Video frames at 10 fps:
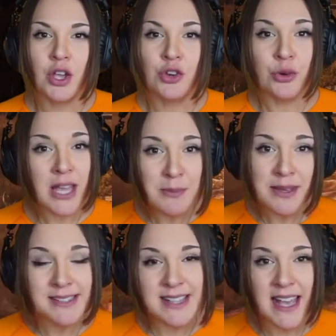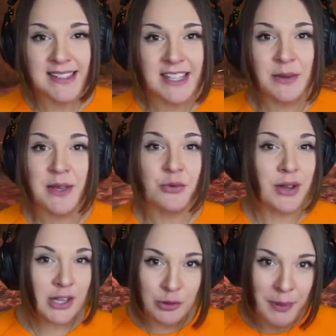Gray means that it's going to be a
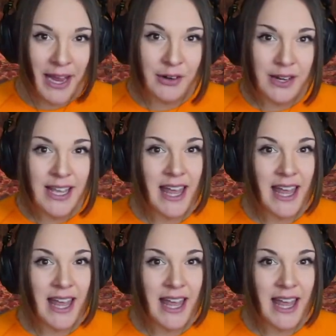regular parry,